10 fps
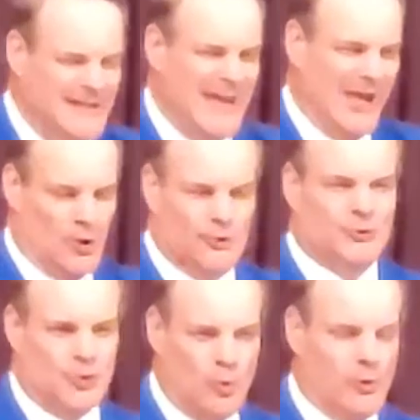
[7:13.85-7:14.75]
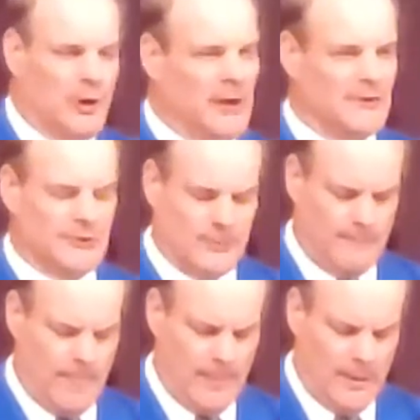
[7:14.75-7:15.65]
tale stories
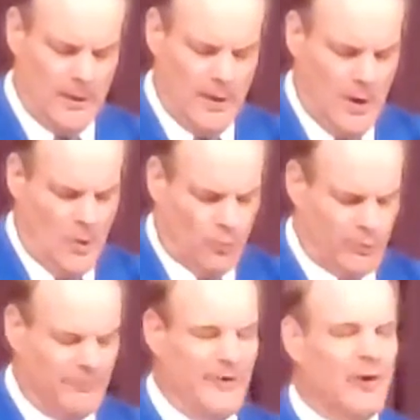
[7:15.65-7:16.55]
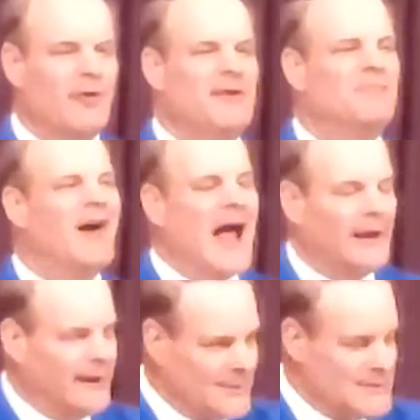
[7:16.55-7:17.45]
were very
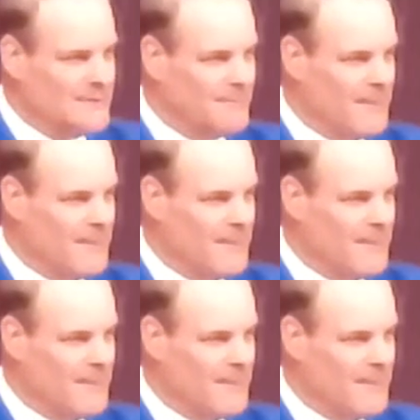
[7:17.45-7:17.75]
violent,